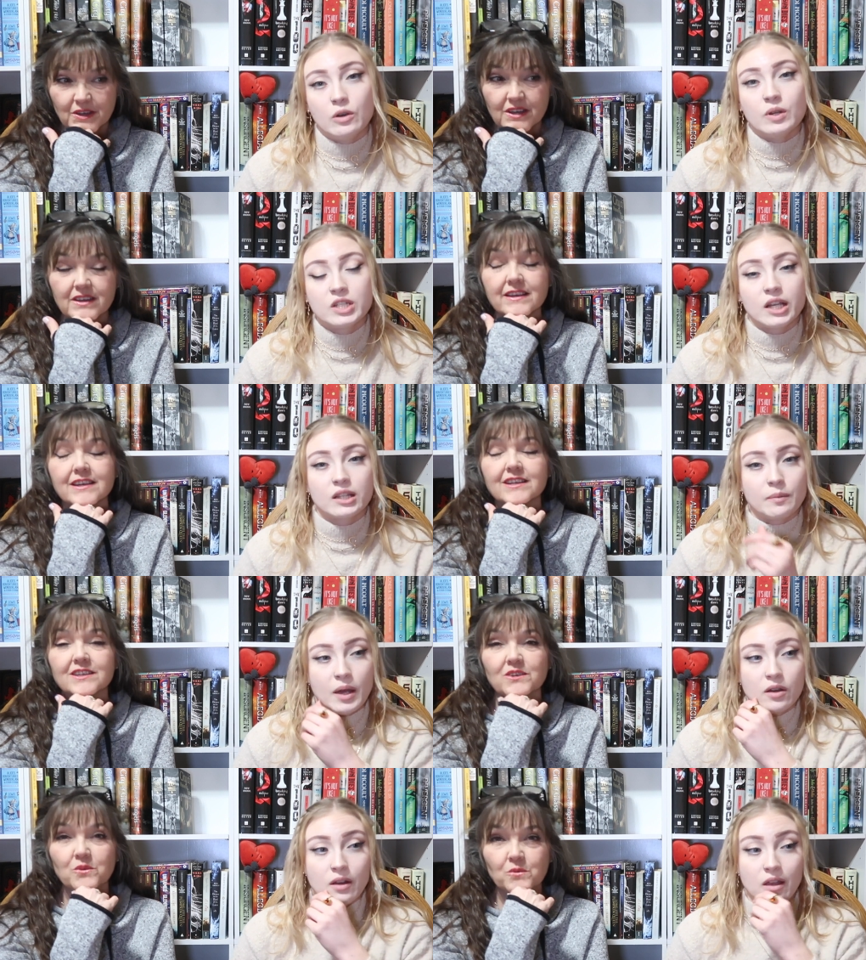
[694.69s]
Speaker 1: go and check them
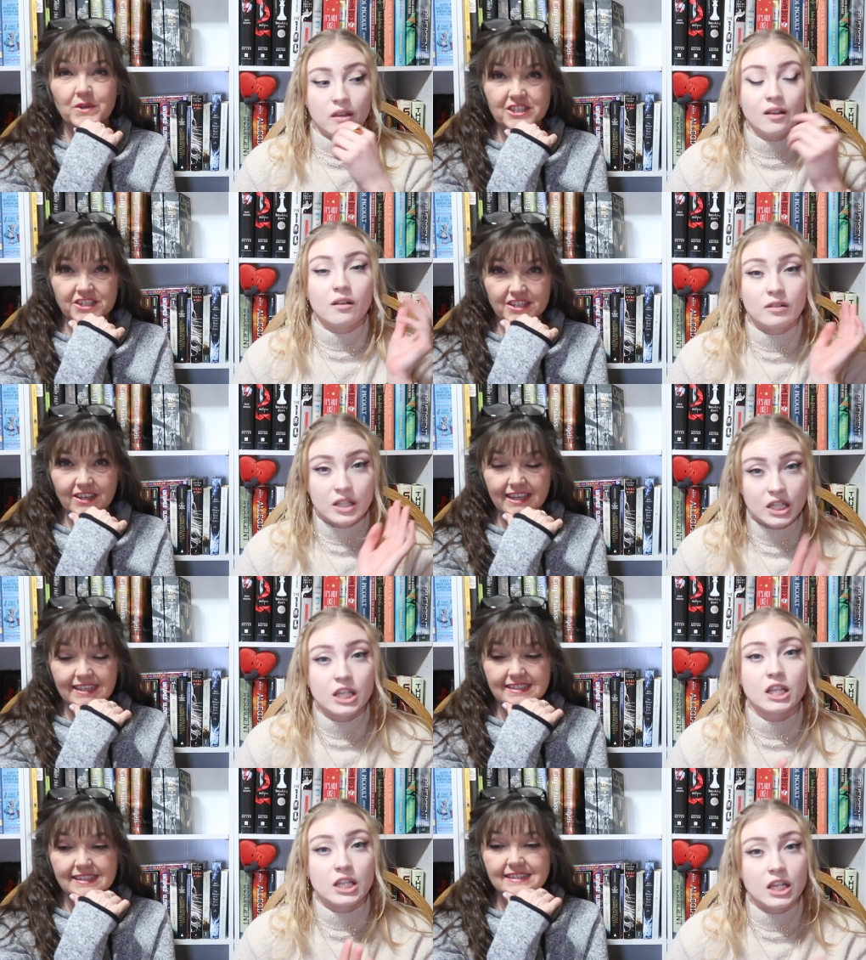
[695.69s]
out. in Wichita,
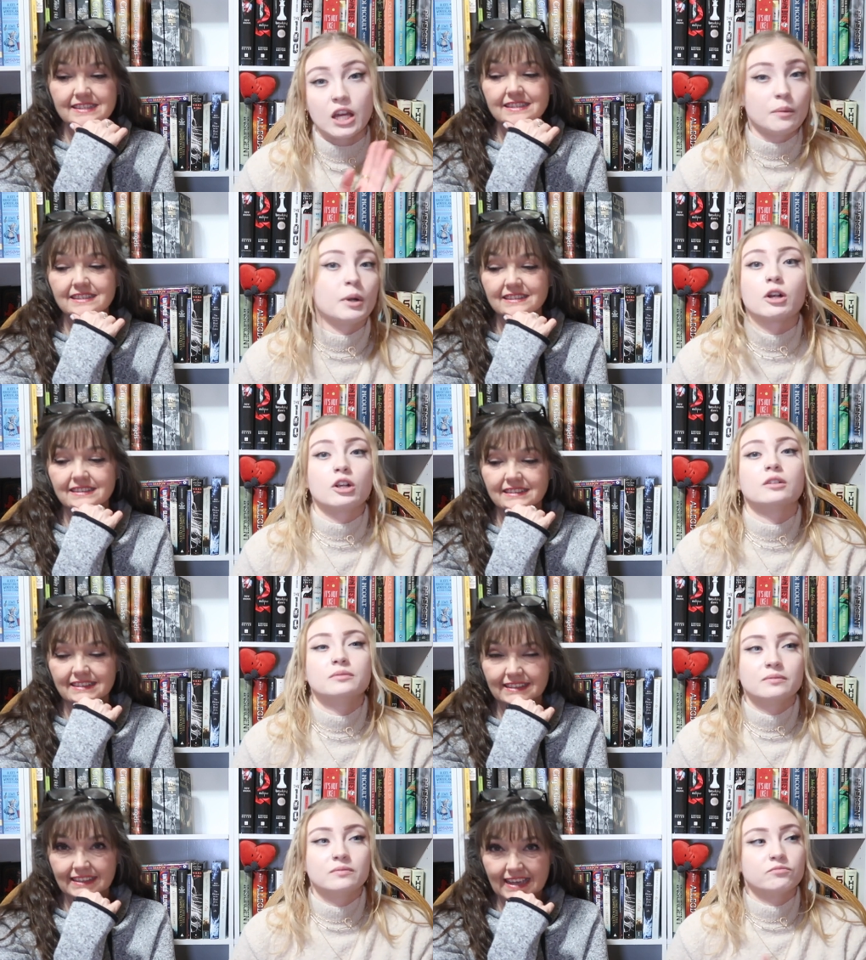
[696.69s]
Kansas. Get a burger.
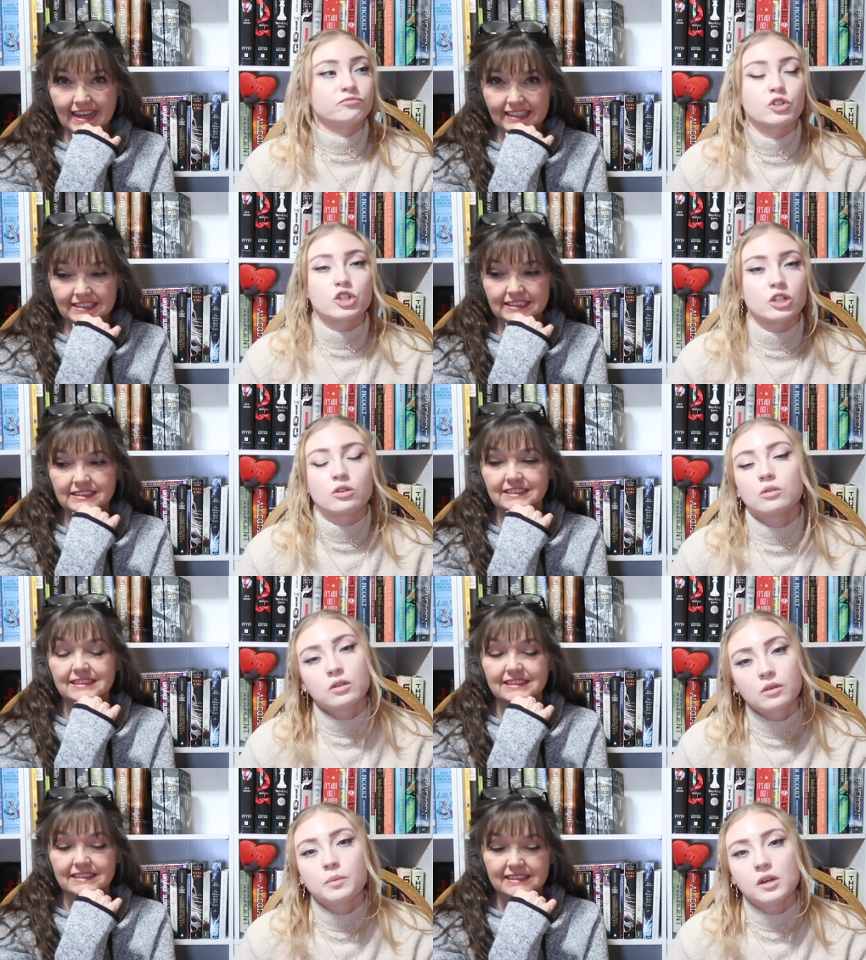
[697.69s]
Yeah. For sure. Or
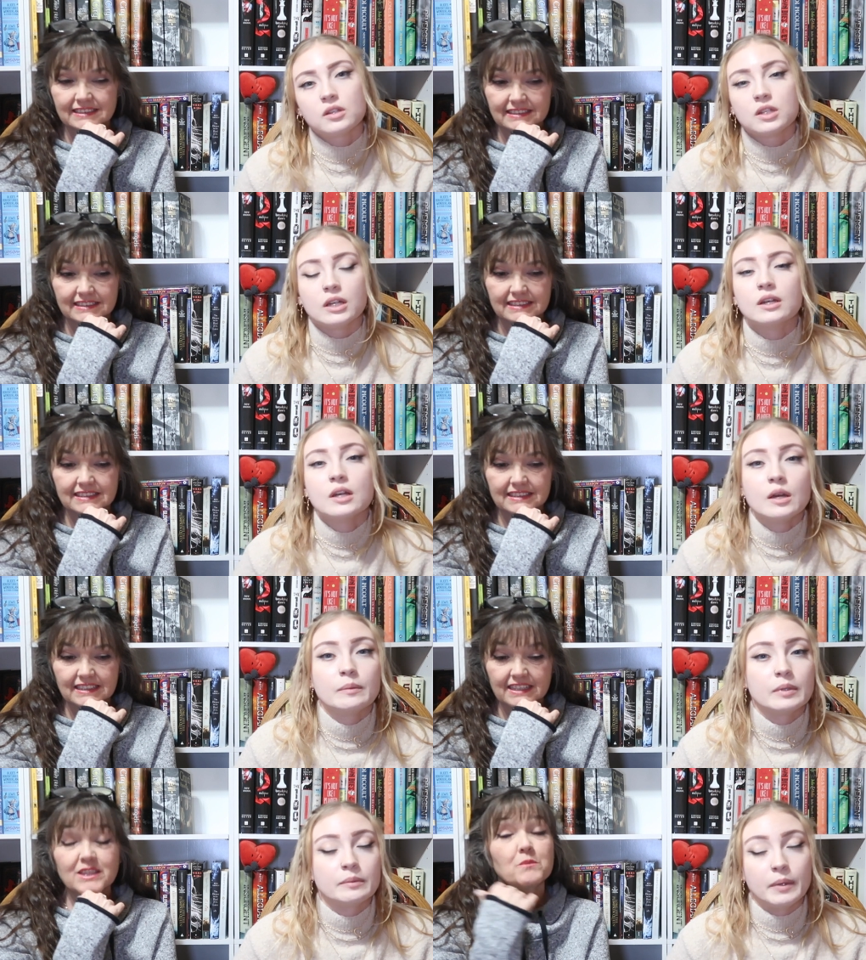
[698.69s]
the BLT.
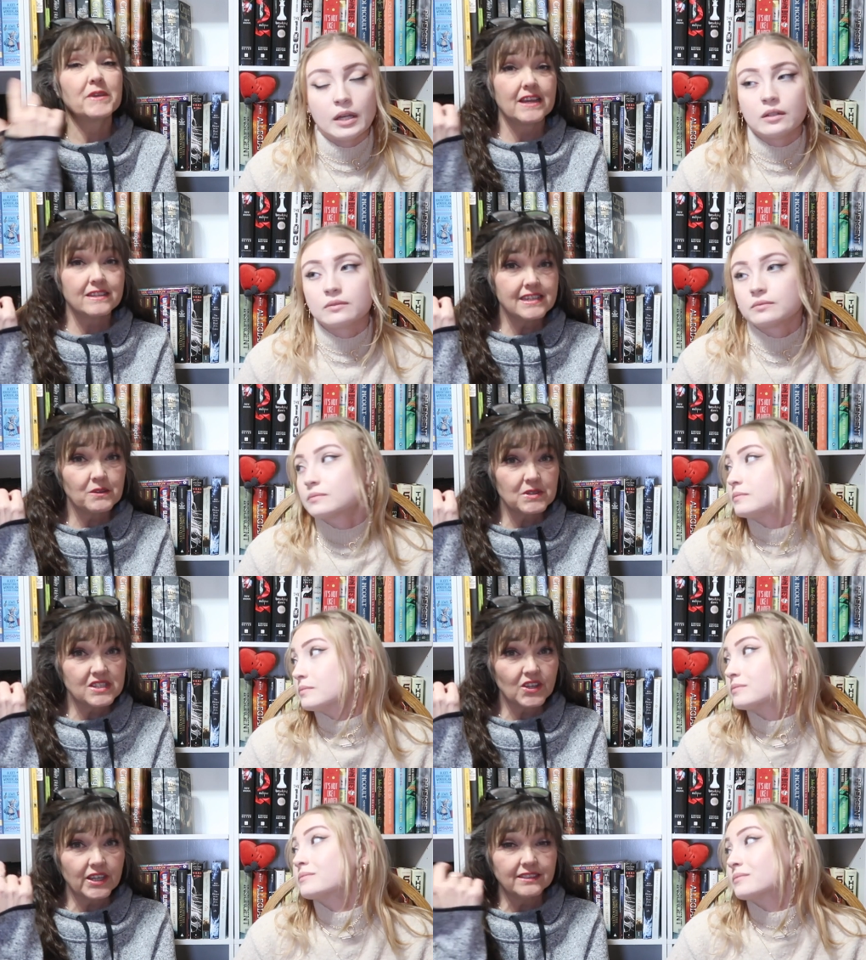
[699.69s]
But The yeah.
Speaker 2: BLT was
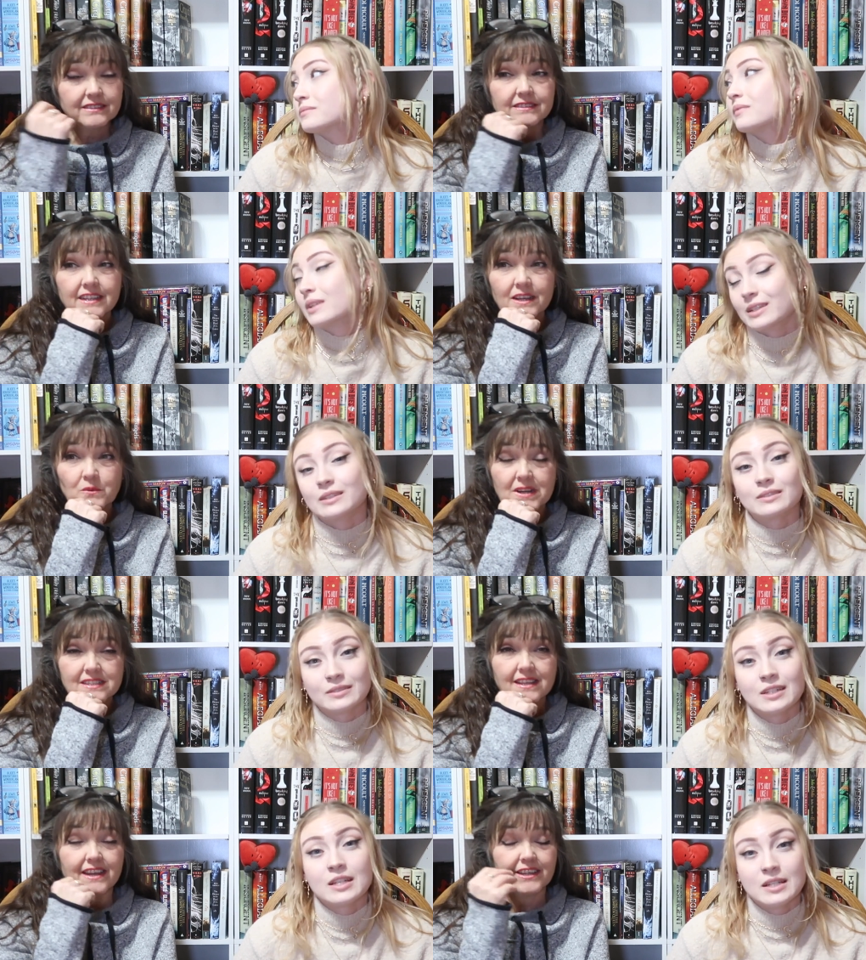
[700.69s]
good. Mm -hmm. It
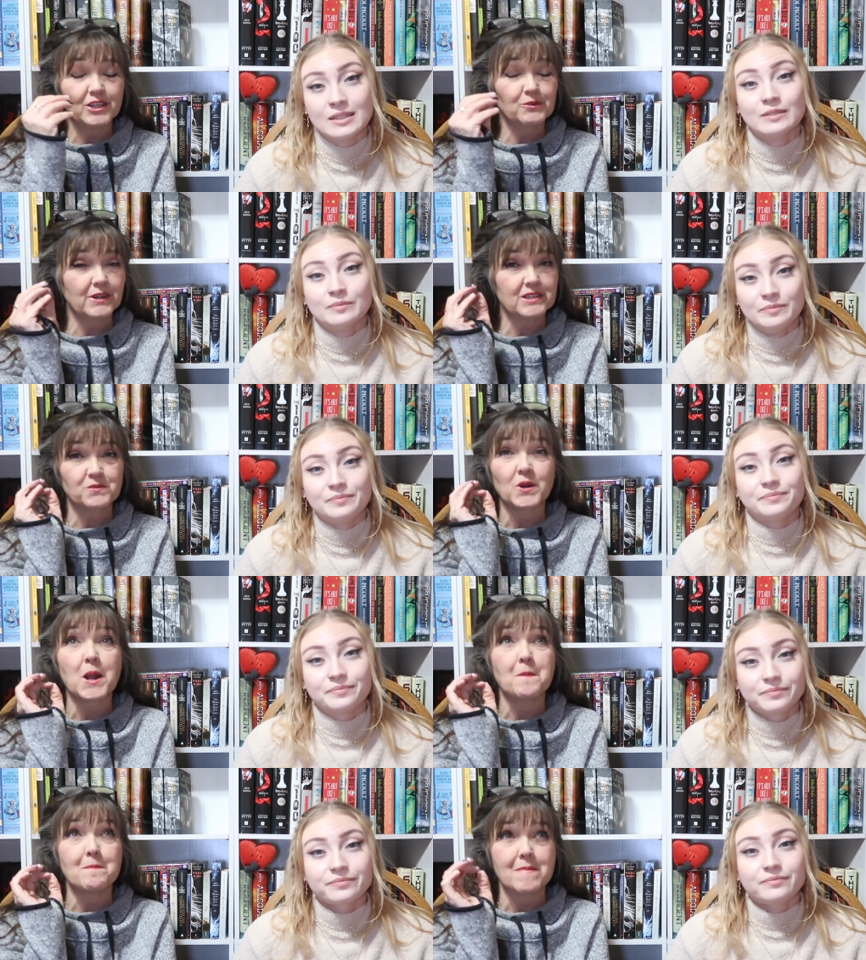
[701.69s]
was. The onion rings were
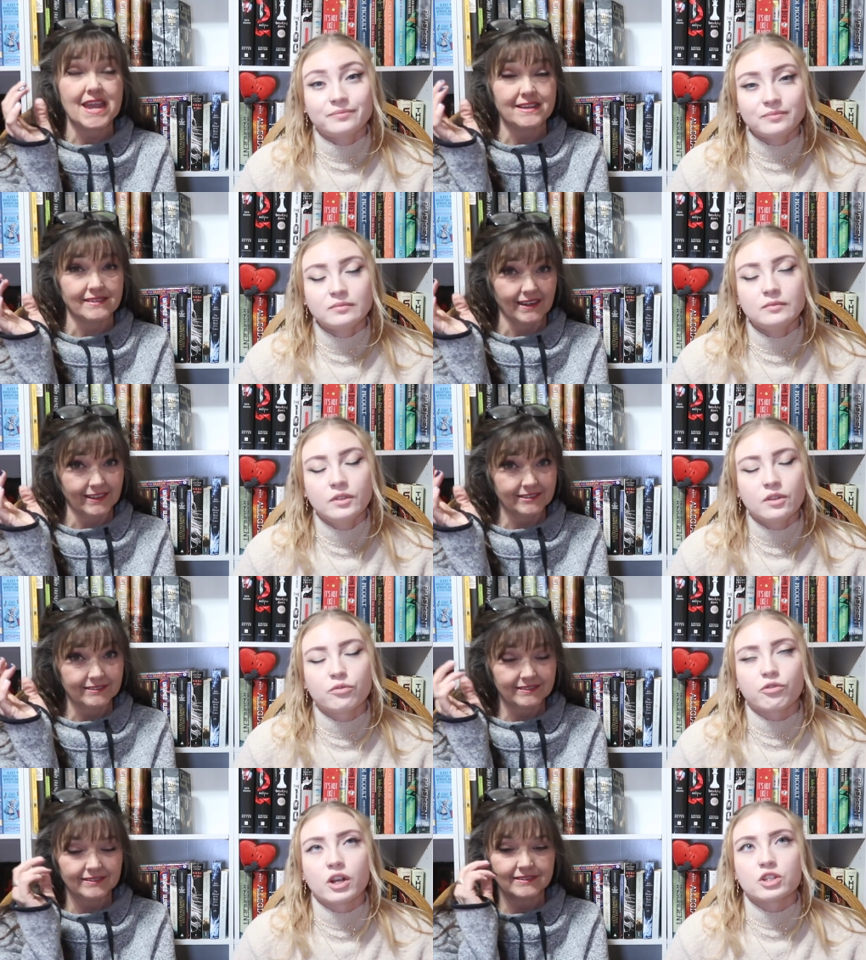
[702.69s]
amazing. The
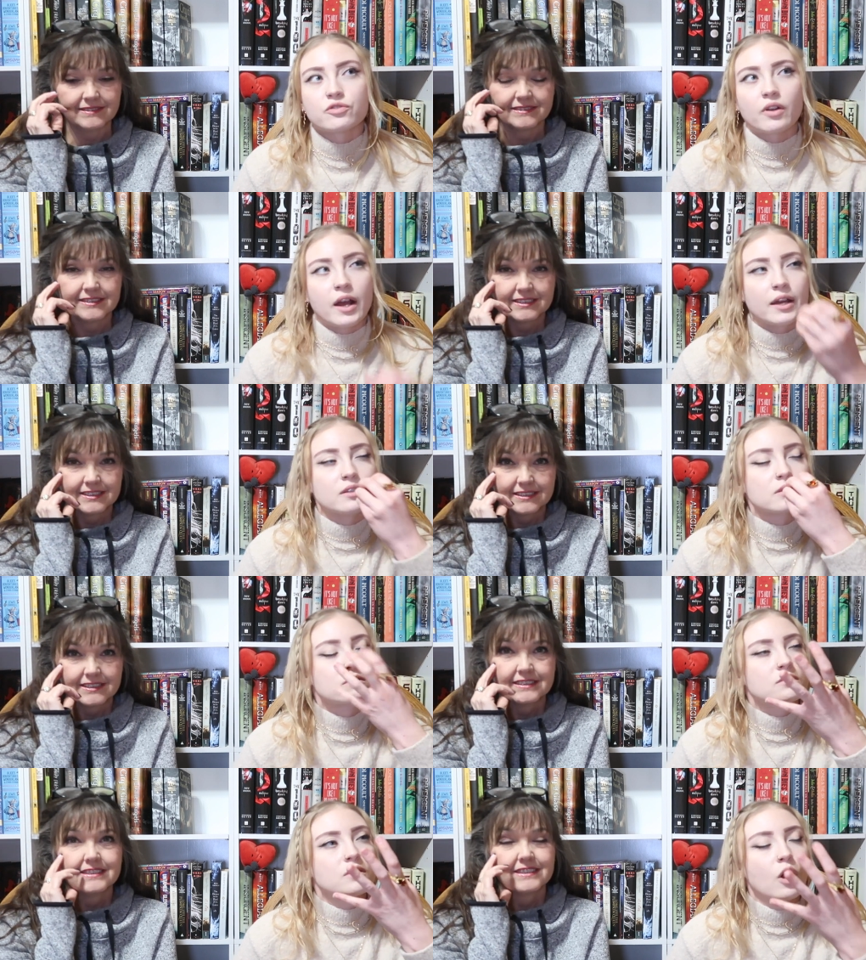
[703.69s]
Speaker 1: french fries.
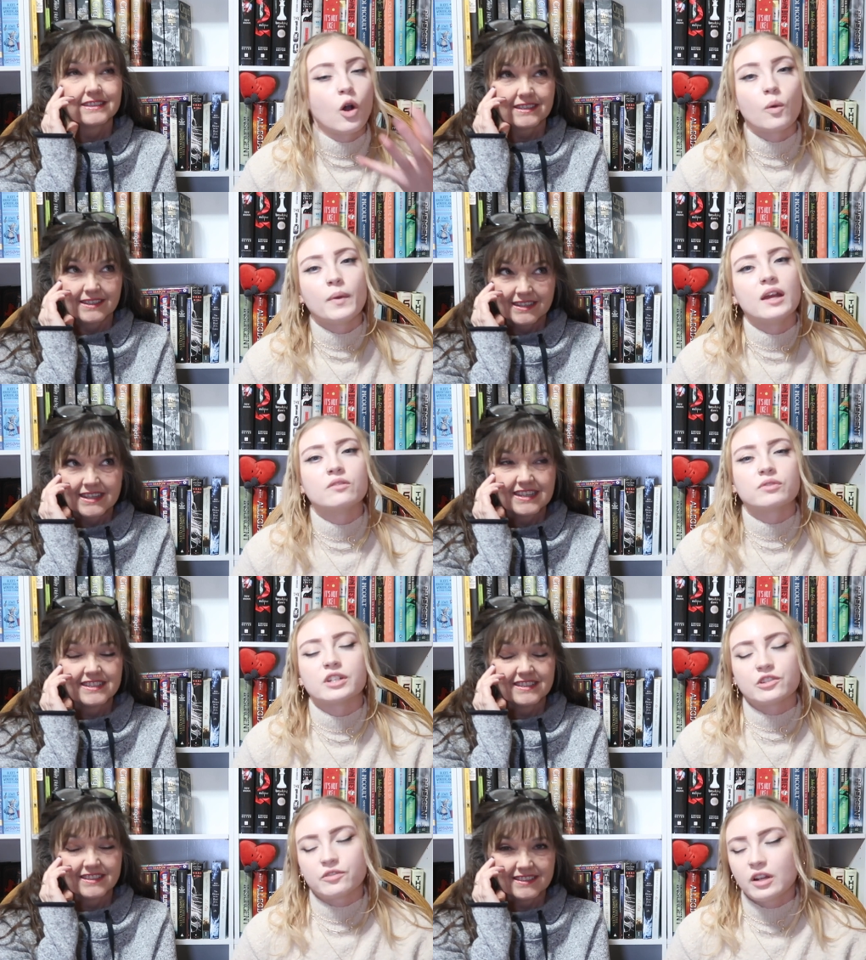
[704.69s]
Homemade french